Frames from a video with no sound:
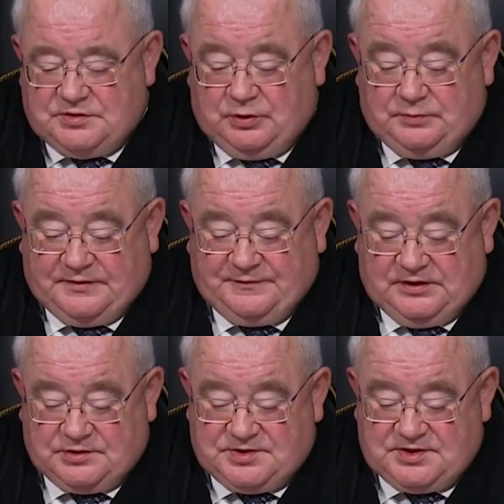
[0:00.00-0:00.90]
and public
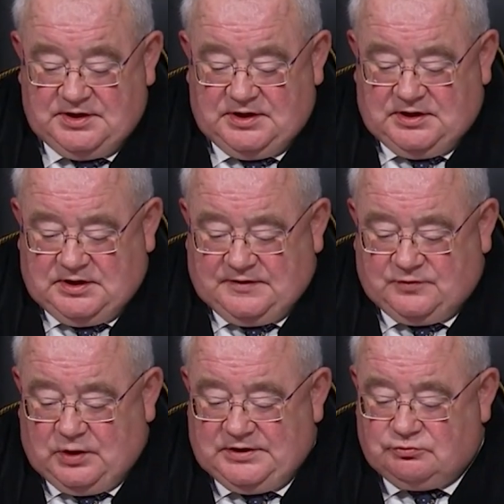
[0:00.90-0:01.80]
figures
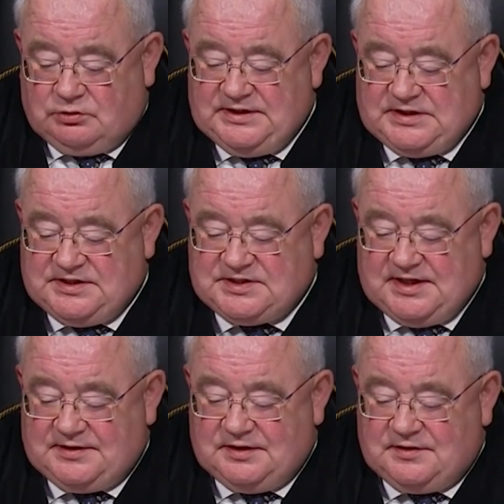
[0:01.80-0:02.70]
have quite rightly
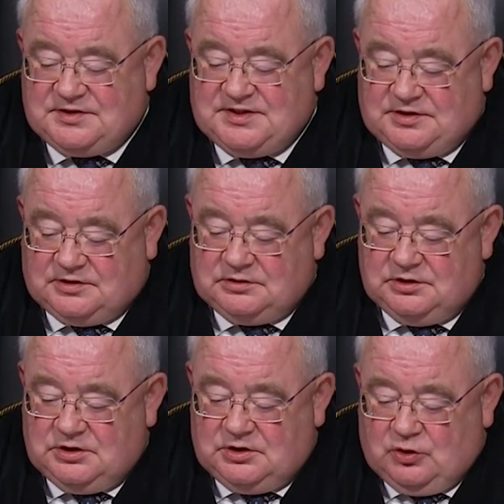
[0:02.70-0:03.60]
said that the dinner
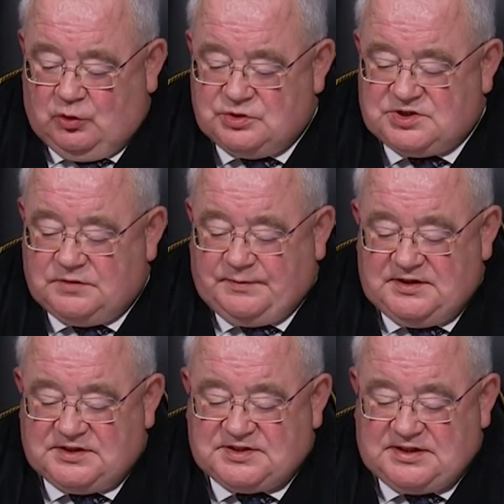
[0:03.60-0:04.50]
hosted
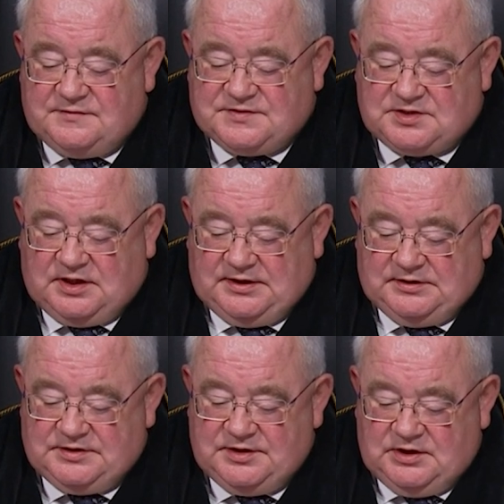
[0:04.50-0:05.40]
by the
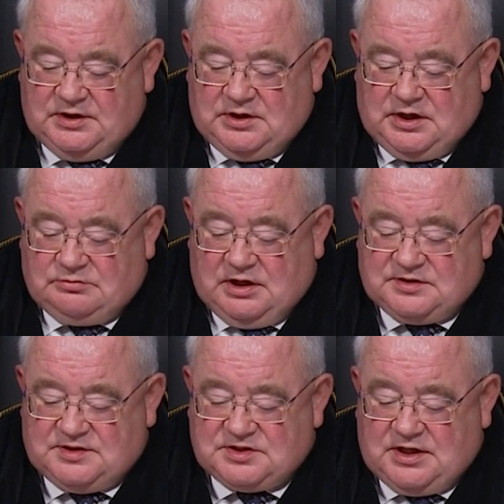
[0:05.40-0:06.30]
self-styled
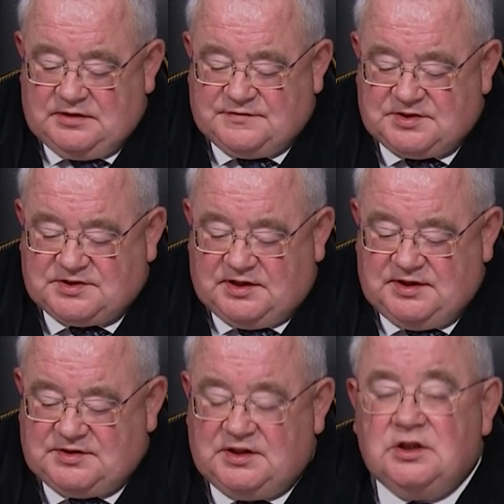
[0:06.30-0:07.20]
Oireachtas Golf
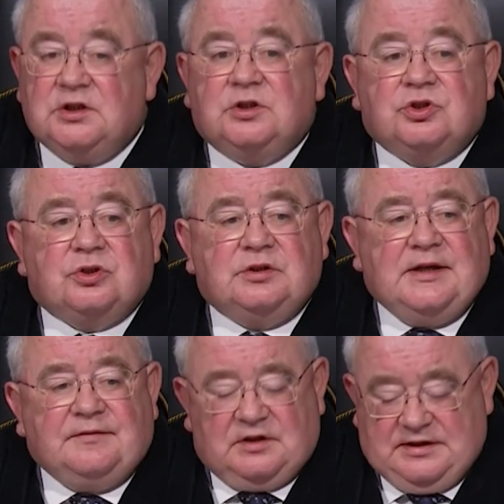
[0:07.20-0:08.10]
Society should
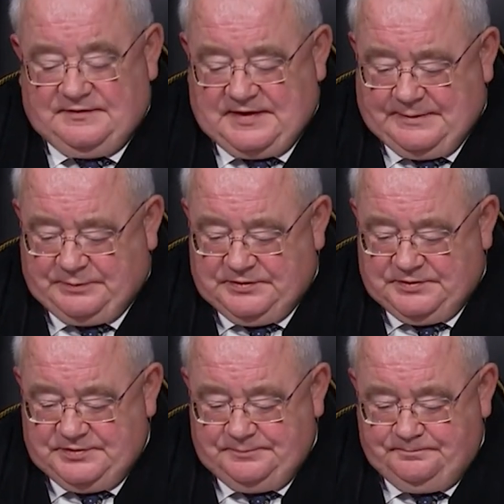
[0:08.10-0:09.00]
never have
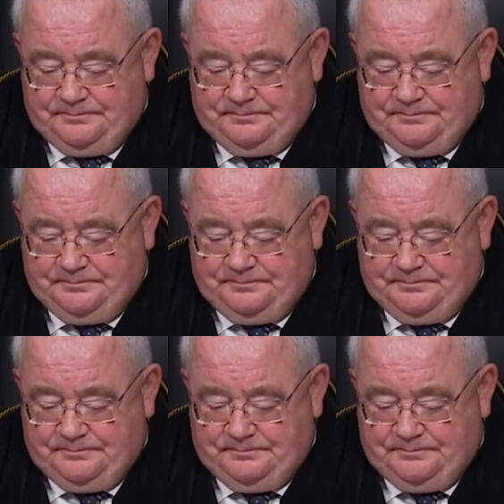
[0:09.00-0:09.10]
happened.